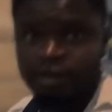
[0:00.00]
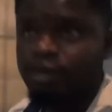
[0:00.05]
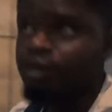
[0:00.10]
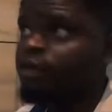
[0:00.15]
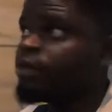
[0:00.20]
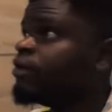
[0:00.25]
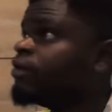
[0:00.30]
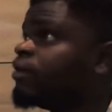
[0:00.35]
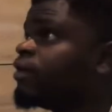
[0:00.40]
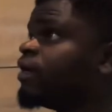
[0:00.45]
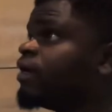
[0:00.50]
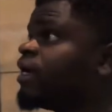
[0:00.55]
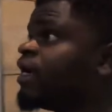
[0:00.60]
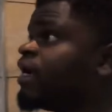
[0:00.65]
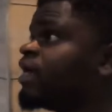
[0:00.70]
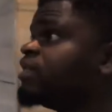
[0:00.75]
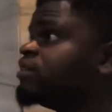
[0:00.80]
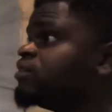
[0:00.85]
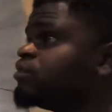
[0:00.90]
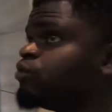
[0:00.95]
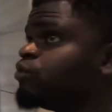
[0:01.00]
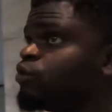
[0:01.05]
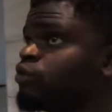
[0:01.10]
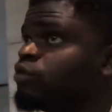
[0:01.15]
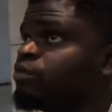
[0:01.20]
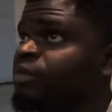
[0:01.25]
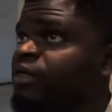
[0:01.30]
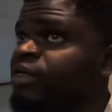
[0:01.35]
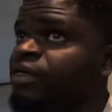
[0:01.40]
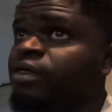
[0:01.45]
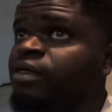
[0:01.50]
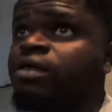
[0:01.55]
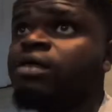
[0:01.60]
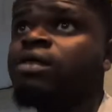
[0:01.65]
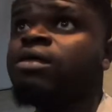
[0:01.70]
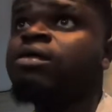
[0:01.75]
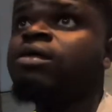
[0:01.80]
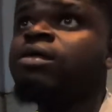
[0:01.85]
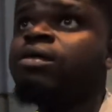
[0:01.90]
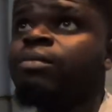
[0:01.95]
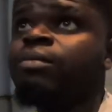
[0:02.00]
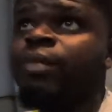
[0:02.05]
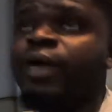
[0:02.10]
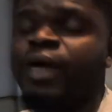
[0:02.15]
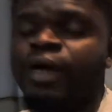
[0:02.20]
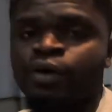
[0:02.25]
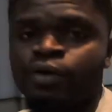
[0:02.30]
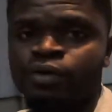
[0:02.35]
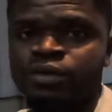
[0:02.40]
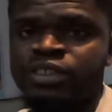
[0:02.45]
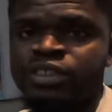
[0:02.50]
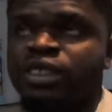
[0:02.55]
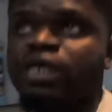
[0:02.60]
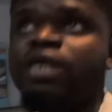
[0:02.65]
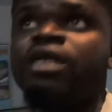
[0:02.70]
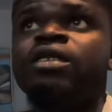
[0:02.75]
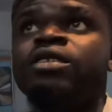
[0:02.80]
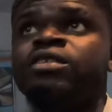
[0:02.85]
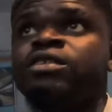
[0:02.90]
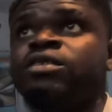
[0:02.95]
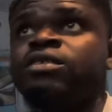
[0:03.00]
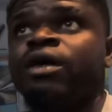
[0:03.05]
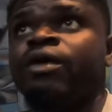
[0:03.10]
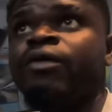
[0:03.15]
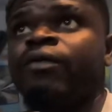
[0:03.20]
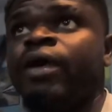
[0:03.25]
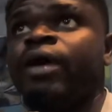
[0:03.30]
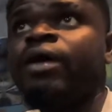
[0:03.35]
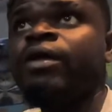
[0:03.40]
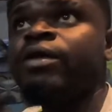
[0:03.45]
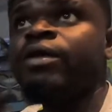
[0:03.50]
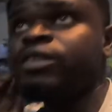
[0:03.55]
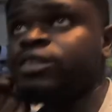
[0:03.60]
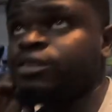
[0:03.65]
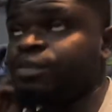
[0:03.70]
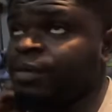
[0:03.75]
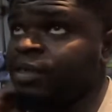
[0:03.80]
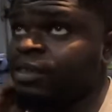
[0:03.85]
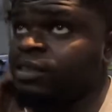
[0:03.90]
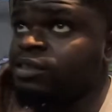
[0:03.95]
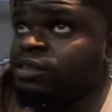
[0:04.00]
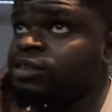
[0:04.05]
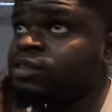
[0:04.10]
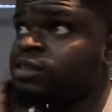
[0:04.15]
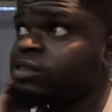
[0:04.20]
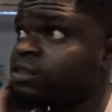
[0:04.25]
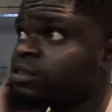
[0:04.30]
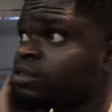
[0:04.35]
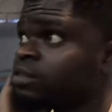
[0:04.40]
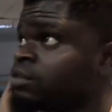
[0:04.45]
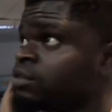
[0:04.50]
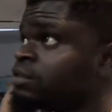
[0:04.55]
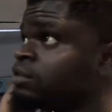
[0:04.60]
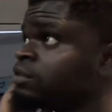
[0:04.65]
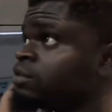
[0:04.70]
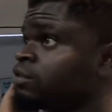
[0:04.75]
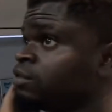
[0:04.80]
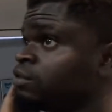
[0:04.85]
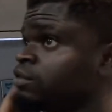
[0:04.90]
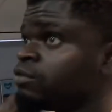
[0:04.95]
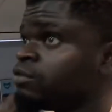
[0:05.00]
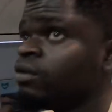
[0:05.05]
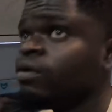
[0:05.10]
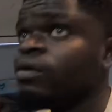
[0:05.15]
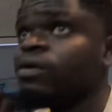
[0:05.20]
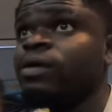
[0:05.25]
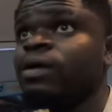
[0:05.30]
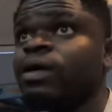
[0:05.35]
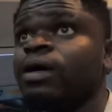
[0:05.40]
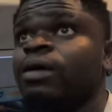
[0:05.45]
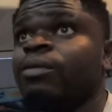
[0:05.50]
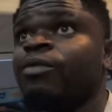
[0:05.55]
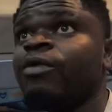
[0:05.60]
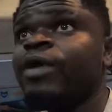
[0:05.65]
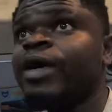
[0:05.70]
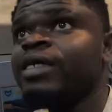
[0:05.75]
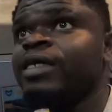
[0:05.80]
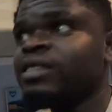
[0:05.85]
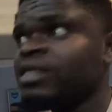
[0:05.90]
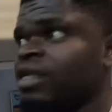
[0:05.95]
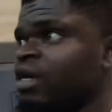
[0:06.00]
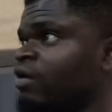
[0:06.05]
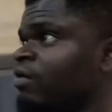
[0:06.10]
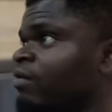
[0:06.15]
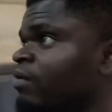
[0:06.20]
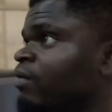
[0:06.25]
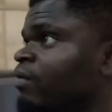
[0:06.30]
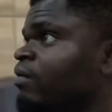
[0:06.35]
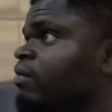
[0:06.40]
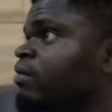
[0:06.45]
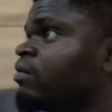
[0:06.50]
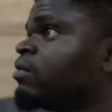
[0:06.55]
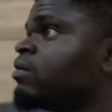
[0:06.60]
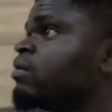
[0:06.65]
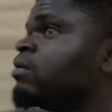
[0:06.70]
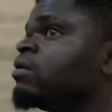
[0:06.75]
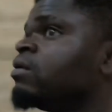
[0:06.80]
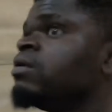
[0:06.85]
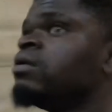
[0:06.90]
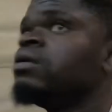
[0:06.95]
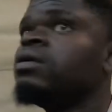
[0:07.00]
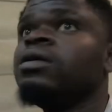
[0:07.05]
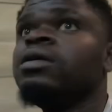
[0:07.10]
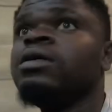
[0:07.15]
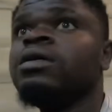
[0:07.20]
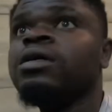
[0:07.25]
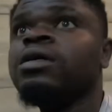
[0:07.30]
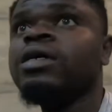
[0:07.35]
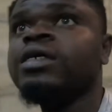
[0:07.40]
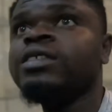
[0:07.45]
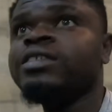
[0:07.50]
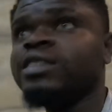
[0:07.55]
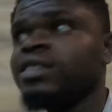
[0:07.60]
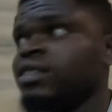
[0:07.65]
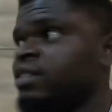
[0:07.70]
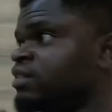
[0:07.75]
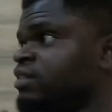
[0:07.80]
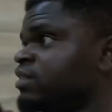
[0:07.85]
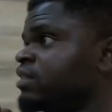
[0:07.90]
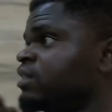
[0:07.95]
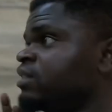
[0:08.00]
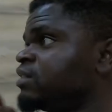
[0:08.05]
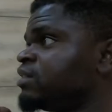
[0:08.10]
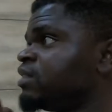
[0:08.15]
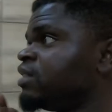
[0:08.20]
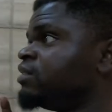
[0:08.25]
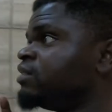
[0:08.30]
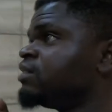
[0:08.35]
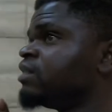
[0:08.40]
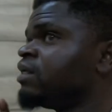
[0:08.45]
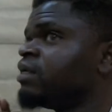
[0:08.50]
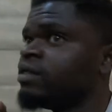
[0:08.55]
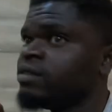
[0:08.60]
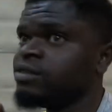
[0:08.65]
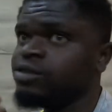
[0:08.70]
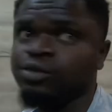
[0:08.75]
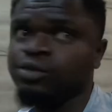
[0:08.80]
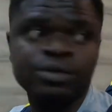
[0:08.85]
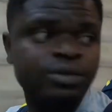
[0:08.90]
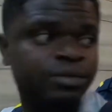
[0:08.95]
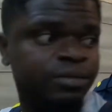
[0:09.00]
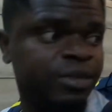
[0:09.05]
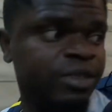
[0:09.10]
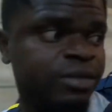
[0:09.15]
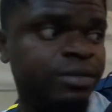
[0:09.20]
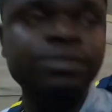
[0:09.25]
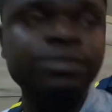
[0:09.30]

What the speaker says: the young guys told me my hostel is around this place. So I'm right now, it's in the city center, they told me.